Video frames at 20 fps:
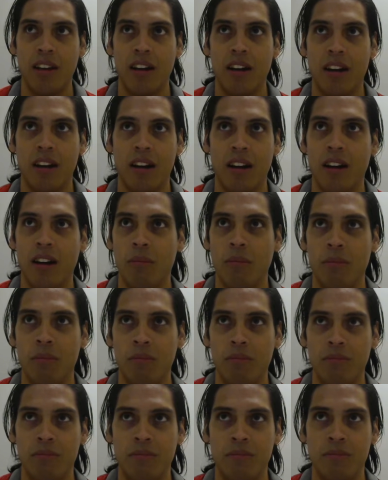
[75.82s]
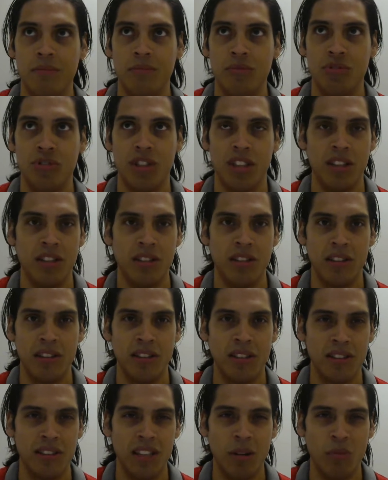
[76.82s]
Um, Jesus
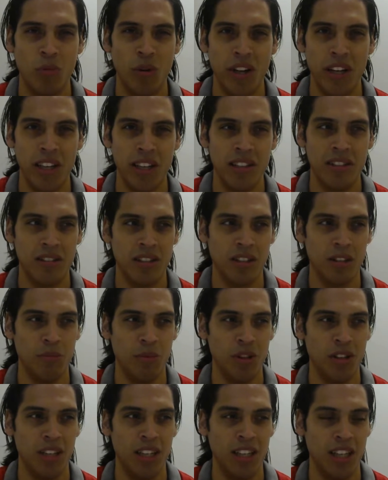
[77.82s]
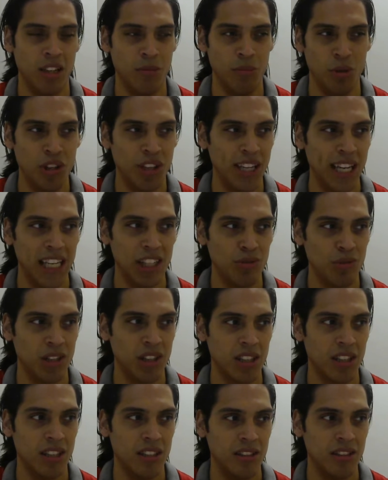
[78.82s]
is the same way. He communicates
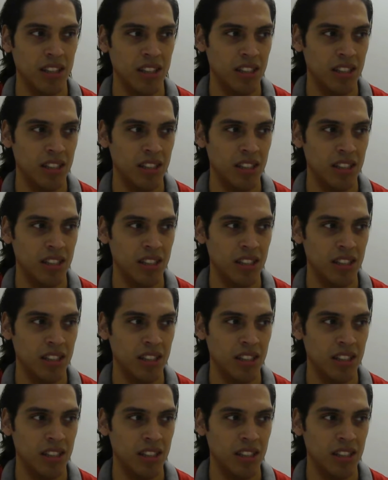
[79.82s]
with us.